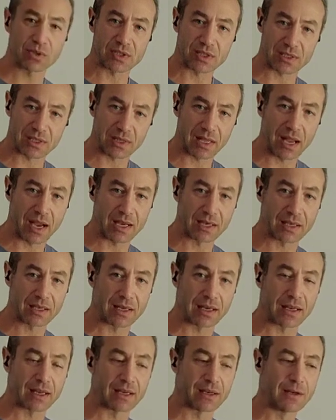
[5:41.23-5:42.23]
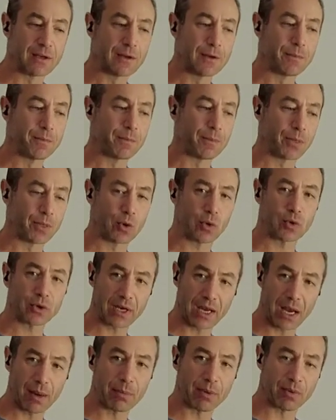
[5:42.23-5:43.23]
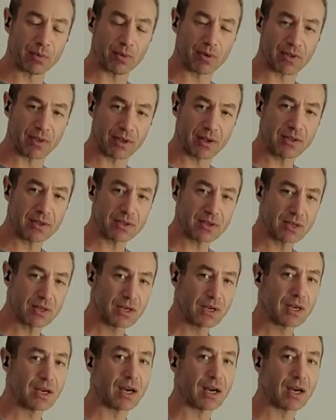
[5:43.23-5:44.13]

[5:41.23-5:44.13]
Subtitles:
slightly not happy with it,